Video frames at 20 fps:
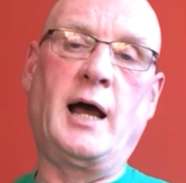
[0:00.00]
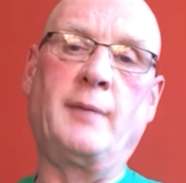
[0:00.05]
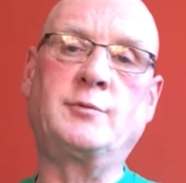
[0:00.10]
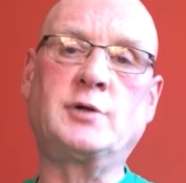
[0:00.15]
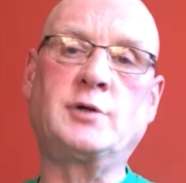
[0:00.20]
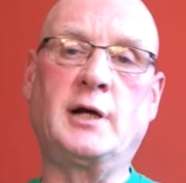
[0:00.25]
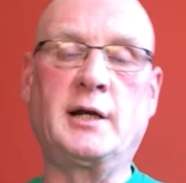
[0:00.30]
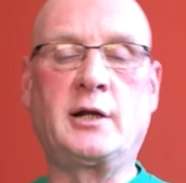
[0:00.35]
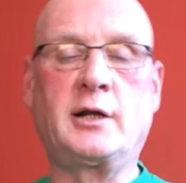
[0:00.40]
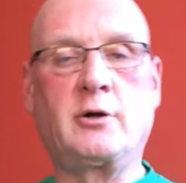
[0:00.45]
I'm
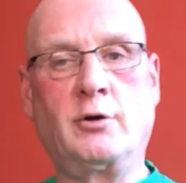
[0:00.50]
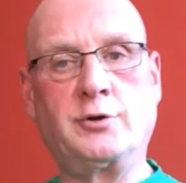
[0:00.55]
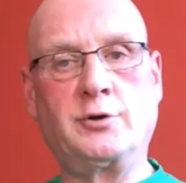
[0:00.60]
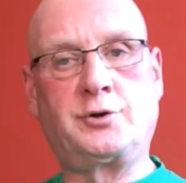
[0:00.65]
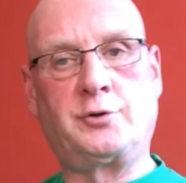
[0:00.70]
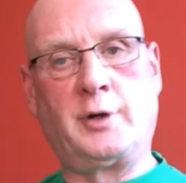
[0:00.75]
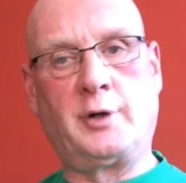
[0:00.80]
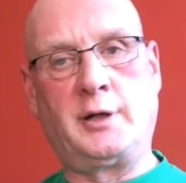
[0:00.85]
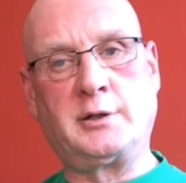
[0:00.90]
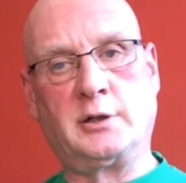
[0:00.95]
trying to
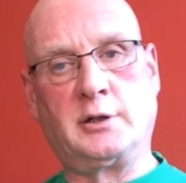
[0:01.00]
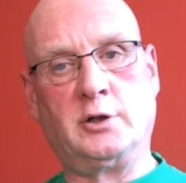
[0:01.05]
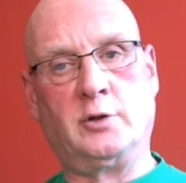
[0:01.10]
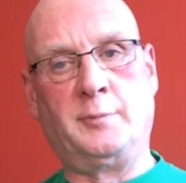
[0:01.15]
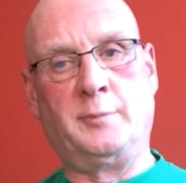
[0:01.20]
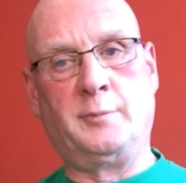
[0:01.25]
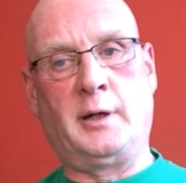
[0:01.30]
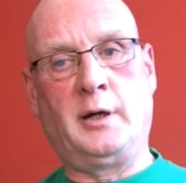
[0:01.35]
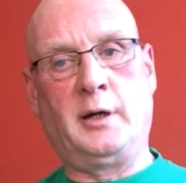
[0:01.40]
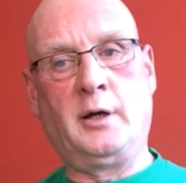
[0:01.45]
concentrate a little
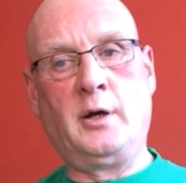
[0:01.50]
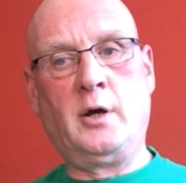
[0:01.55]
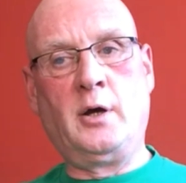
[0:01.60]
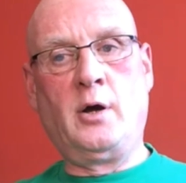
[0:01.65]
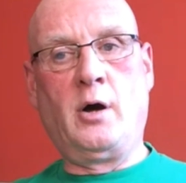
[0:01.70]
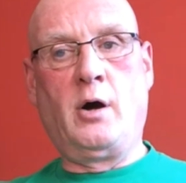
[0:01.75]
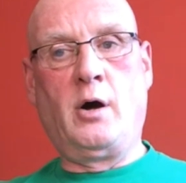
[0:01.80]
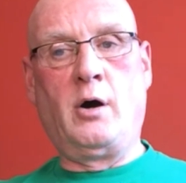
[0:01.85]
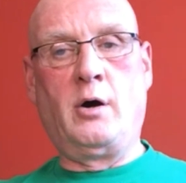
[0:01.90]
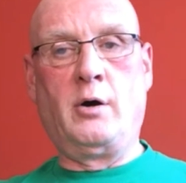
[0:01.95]
bit
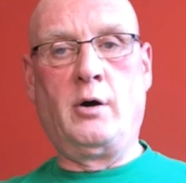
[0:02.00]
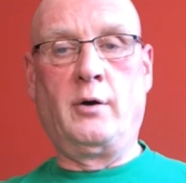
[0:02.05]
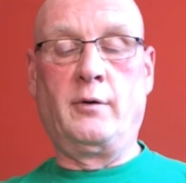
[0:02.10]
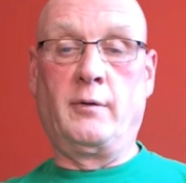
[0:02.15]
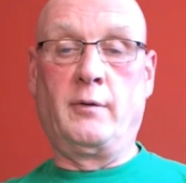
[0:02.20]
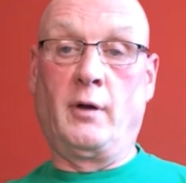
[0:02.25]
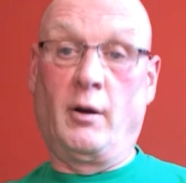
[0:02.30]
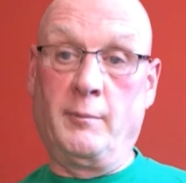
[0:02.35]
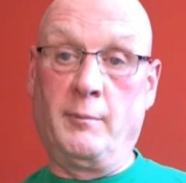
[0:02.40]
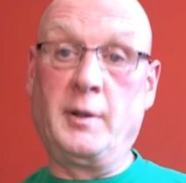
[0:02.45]
on
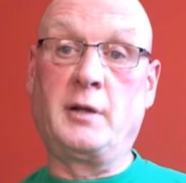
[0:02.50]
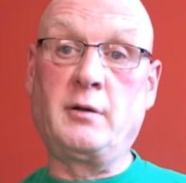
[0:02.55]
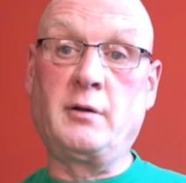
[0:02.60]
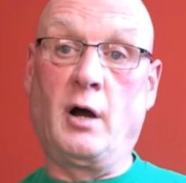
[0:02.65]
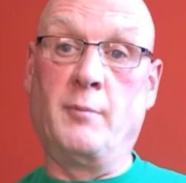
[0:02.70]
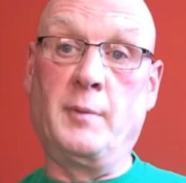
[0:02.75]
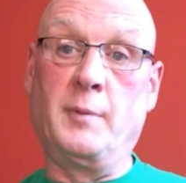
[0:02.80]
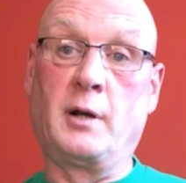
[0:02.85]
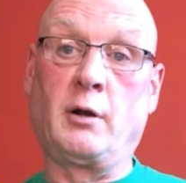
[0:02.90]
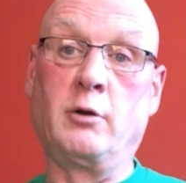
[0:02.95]
my
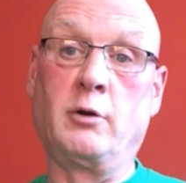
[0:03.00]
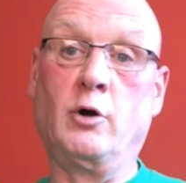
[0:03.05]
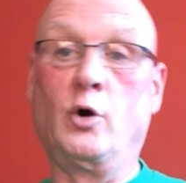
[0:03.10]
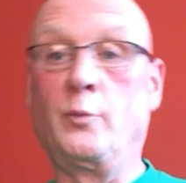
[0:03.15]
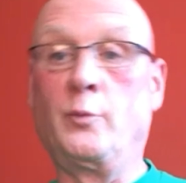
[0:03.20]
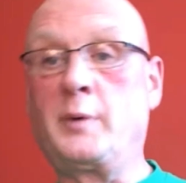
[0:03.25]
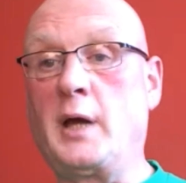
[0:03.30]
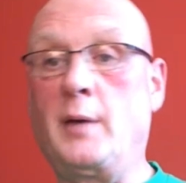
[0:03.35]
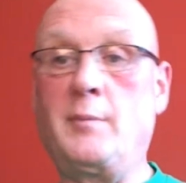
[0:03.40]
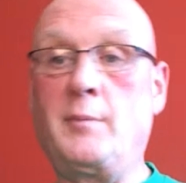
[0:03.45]

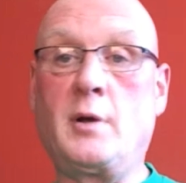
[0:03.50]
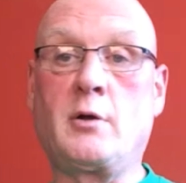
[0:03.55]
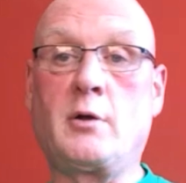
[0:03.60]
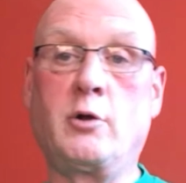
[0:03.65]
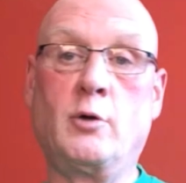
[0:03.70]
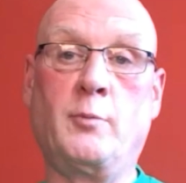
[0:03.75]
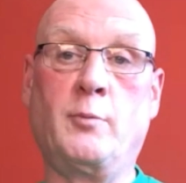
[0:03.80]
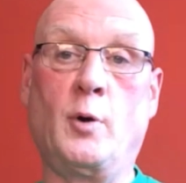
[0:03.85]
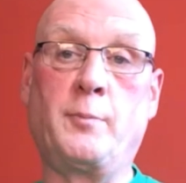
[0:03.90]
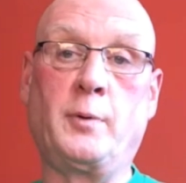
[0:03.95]
club, get my
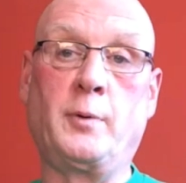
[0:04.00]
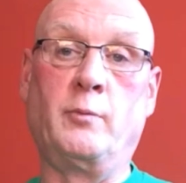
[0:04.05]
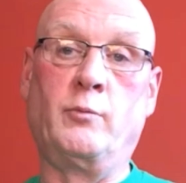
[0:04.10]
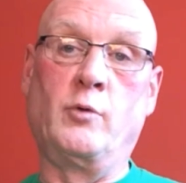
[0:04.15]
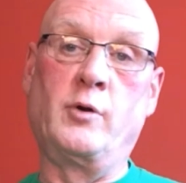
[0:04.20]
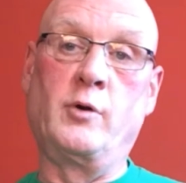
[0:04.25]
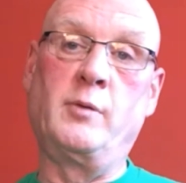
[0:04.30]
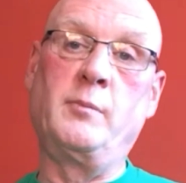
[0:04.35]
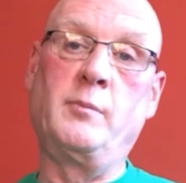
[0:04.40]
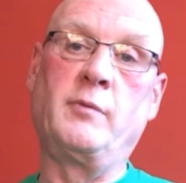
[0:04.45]
club up and
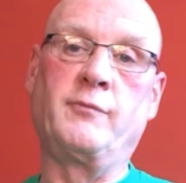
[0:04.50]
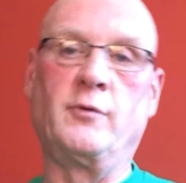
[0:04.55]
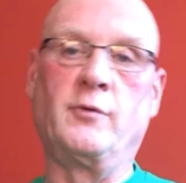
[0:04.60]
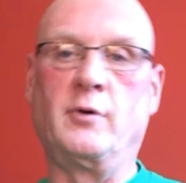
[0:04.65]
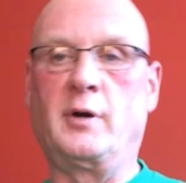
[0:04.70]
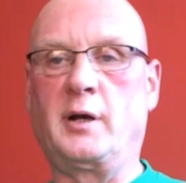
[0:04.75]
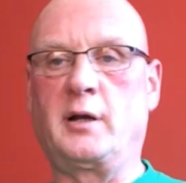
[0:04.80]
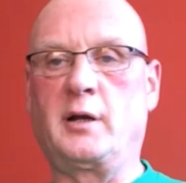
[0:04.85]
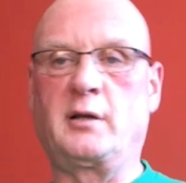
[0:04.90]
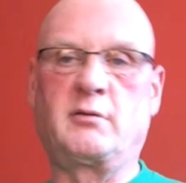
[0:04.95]
running
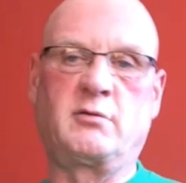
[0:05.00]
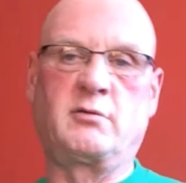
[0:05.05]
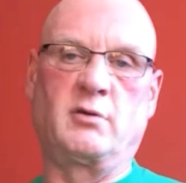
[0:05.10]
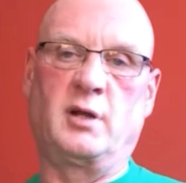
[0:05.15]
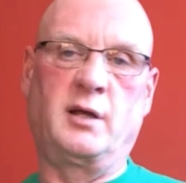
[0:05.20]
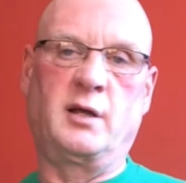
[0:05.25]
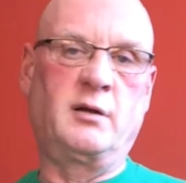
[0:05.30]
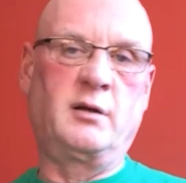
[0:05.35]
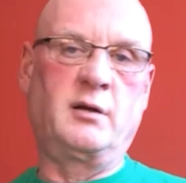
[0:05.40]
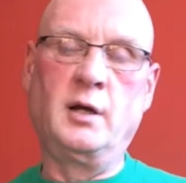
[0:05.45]
before I
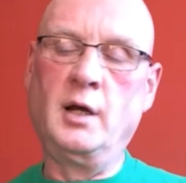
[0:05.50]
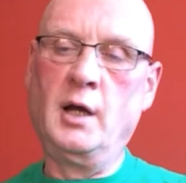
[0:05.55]
sort of,